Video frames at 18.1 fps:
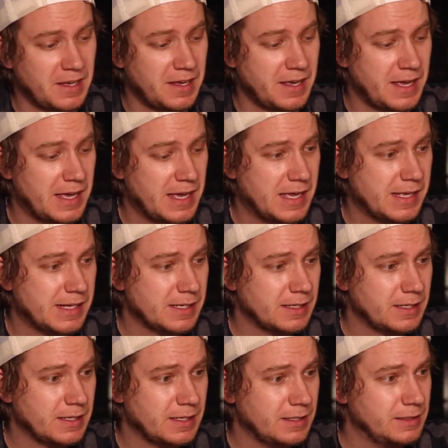
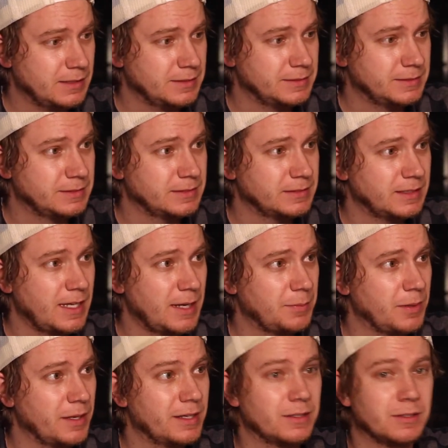and I
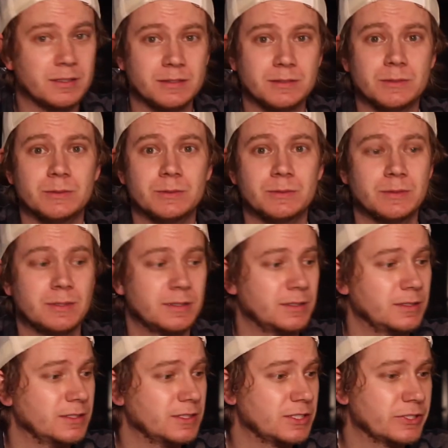plan to
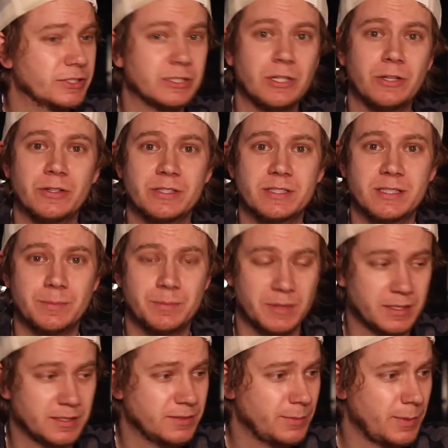slowly
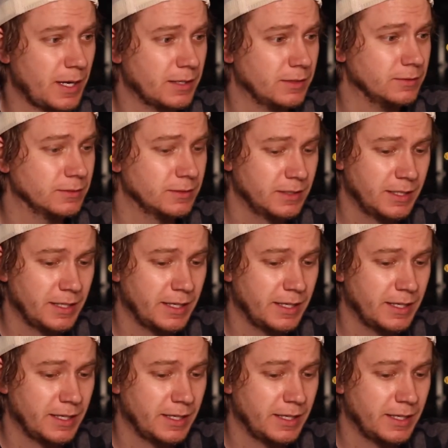sip this bottle.